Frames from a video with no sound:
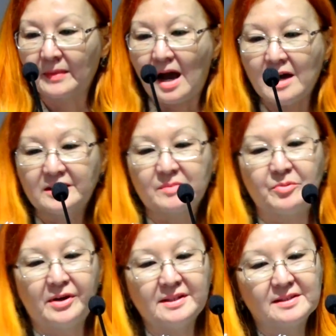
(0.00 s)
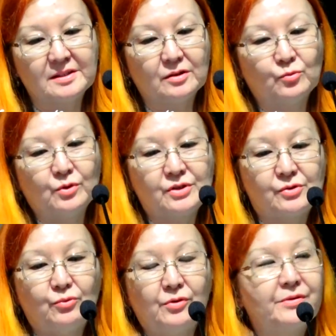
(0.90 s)
I expressed
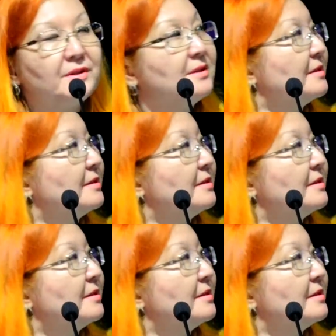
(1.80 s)
what were the